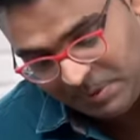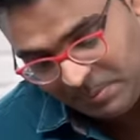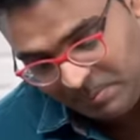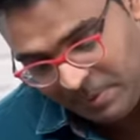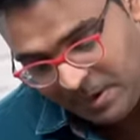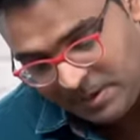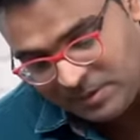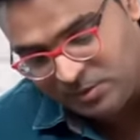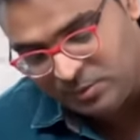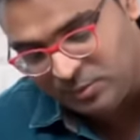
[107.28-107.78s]
been
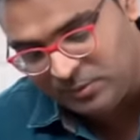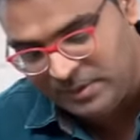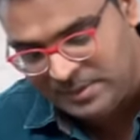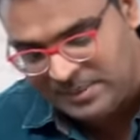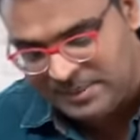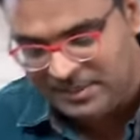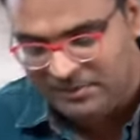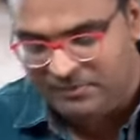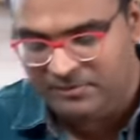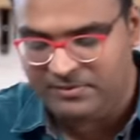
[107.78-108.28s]
passed through the
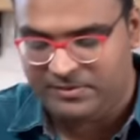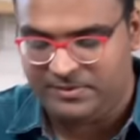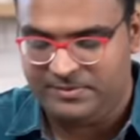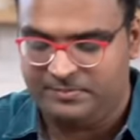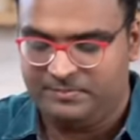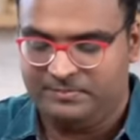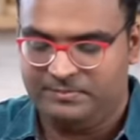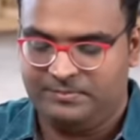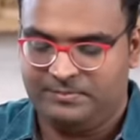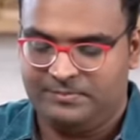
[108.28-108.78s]
sieve,
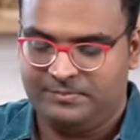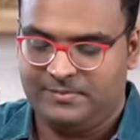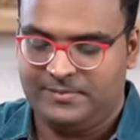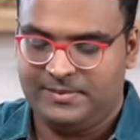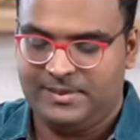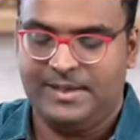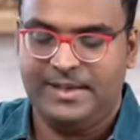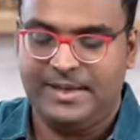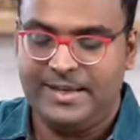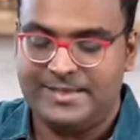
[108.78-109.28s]

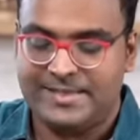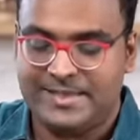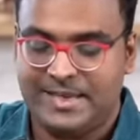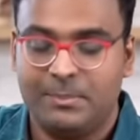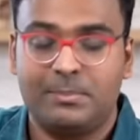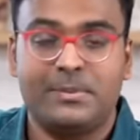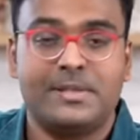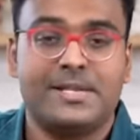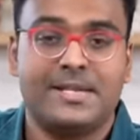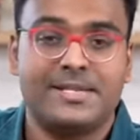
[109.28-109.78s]
let's
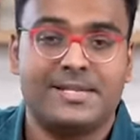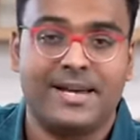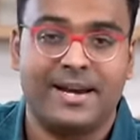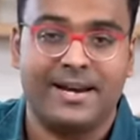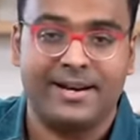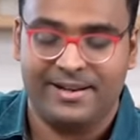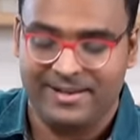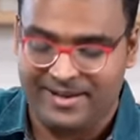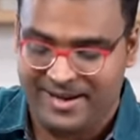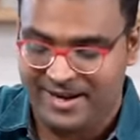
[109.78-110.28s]
keep this
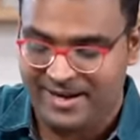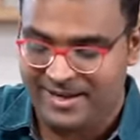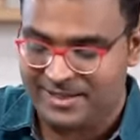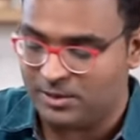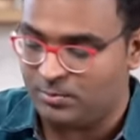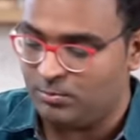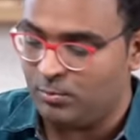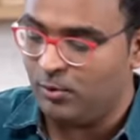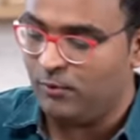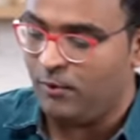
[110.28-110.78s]
aside and
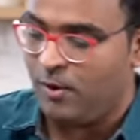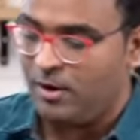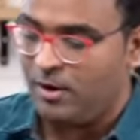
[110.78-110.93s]
let's move